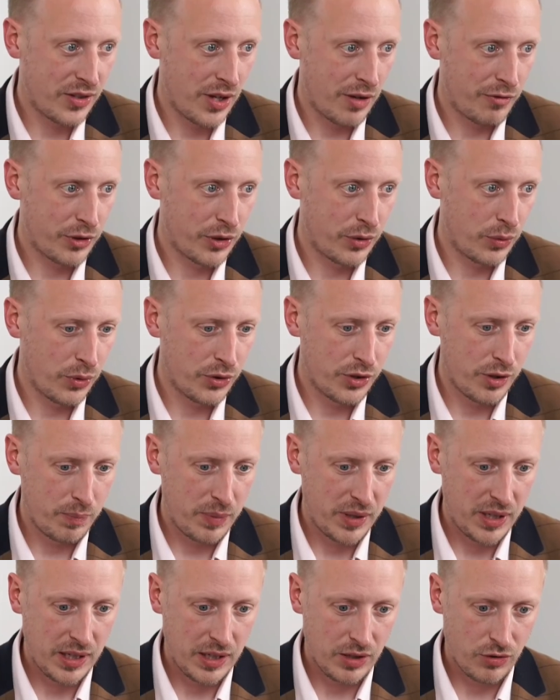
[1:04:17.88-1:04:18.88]
stuff can also
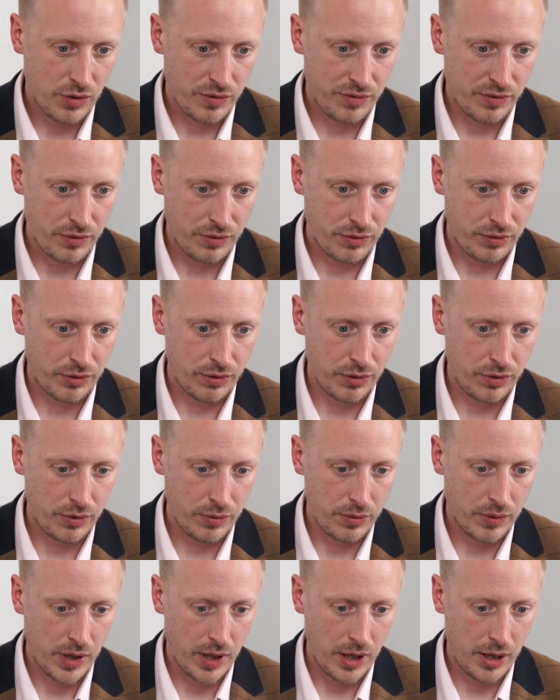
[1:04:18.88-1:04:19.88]
be driven
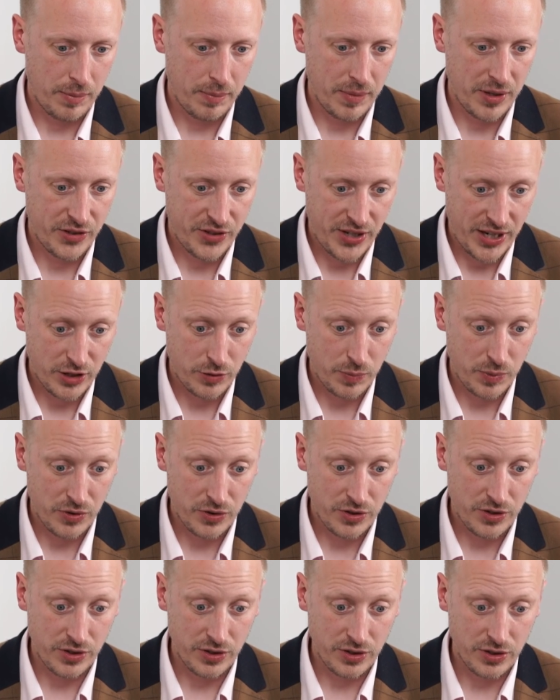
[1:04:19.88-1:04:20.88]
through
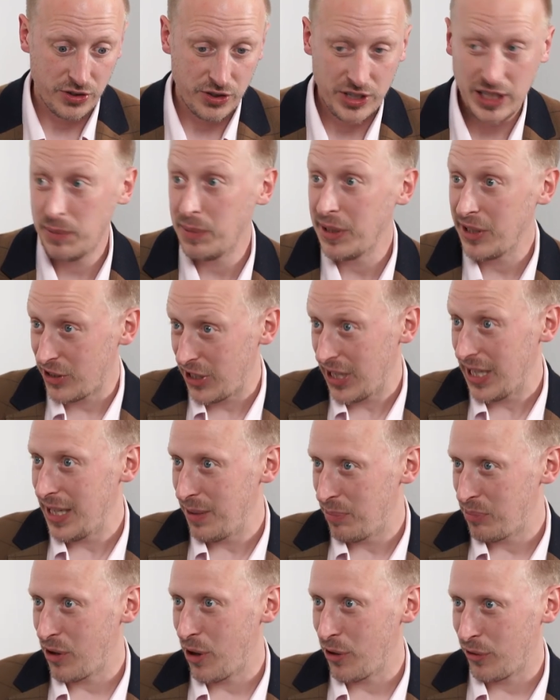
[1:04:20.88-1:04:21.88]
assessments and CBT
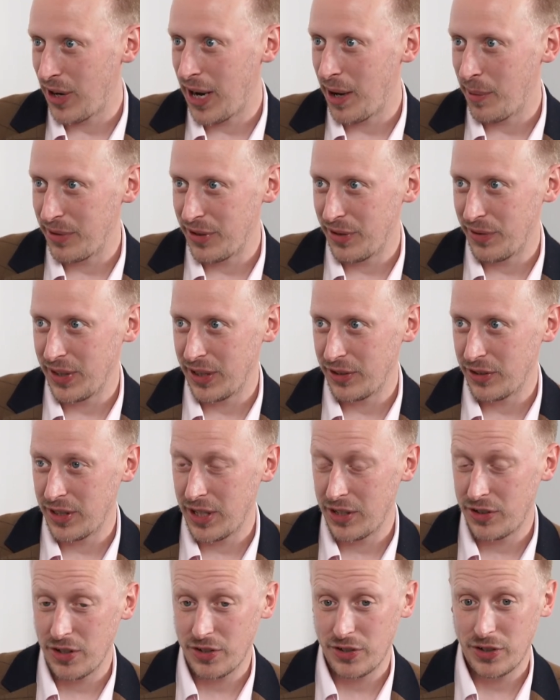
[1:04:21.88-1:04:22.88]
programs and things like
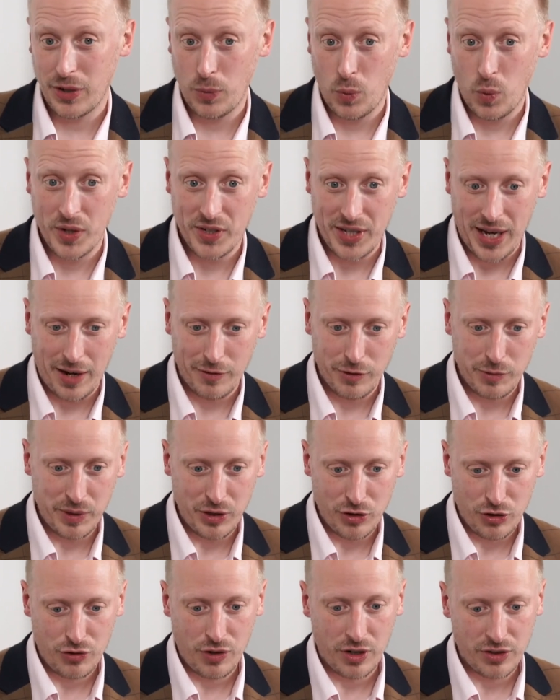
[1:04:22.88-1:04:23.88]
this. It doesn't always have to be
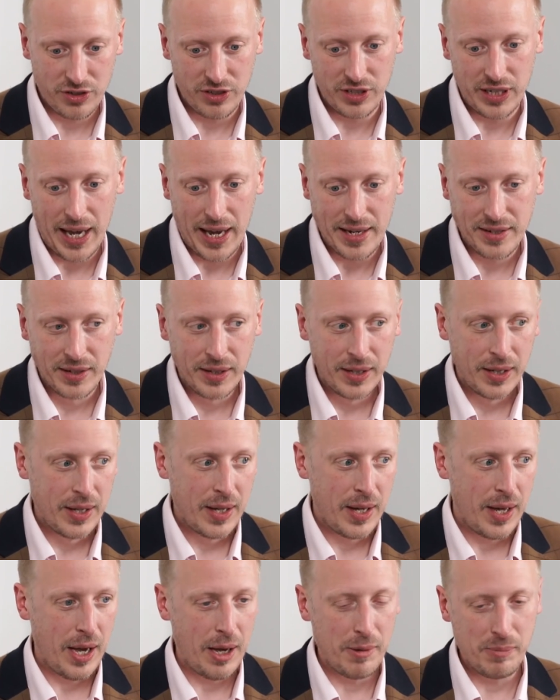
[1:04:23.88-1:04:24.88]
instructor-led,
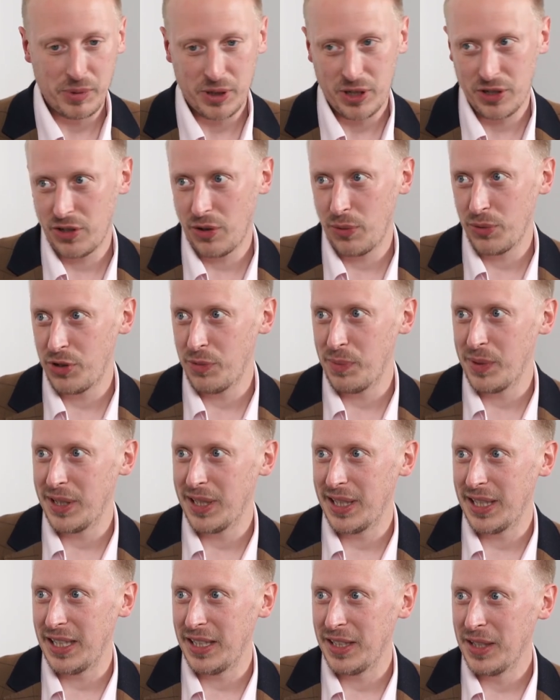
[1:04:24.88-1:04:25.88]
because
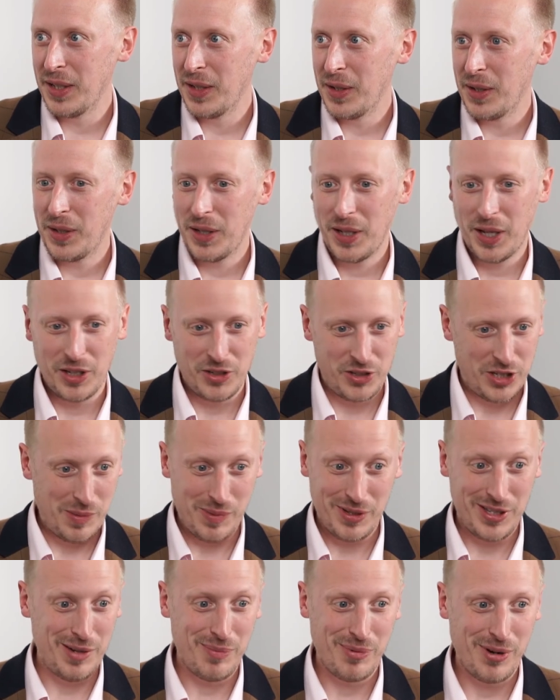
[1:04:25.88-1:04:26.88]
ultimately a
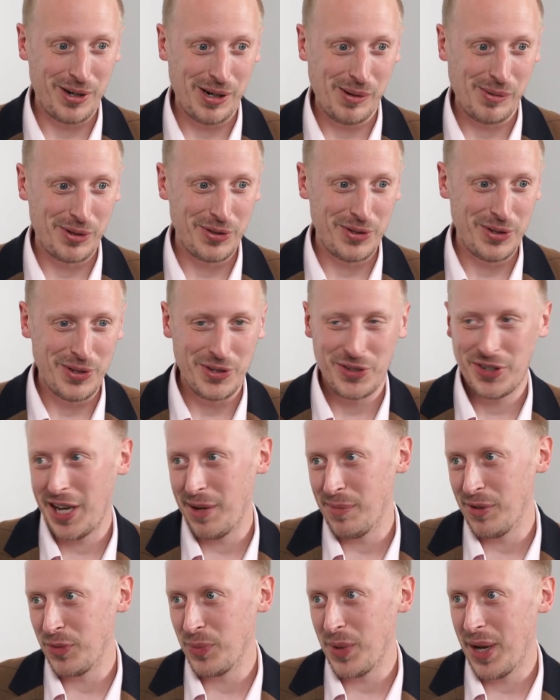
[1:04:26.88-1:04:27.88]
CBT program can do the same
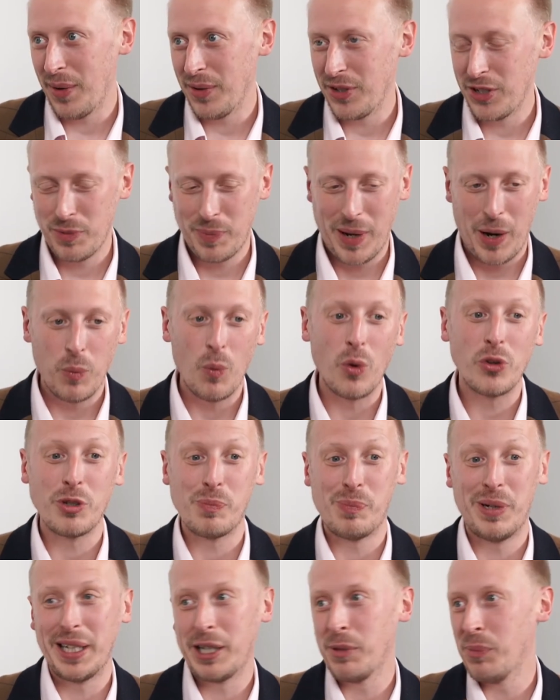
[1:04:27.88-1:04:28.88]
as well. It's just about what's
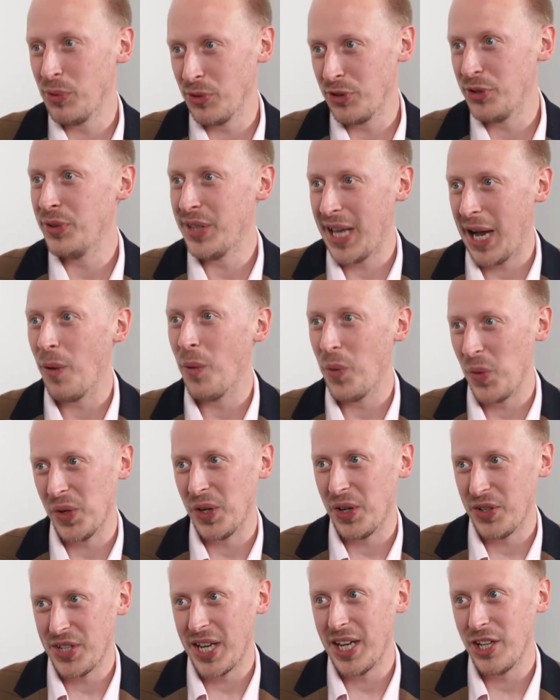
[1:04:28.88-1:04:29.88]
applicable to that
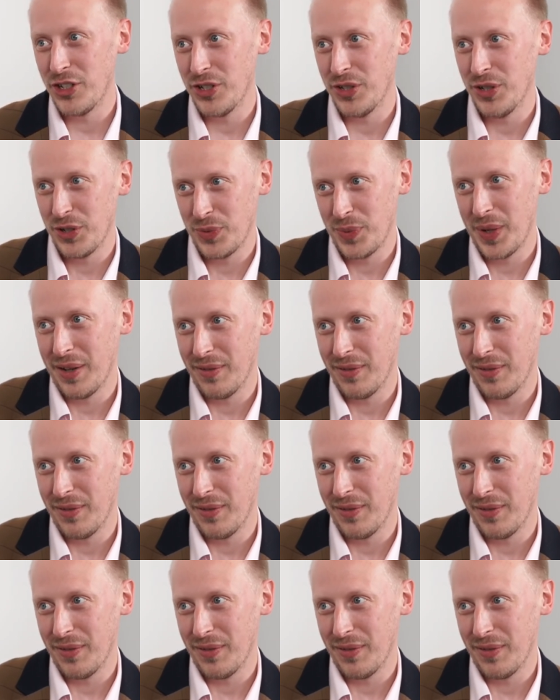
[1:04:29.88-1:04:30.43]
organisation as well.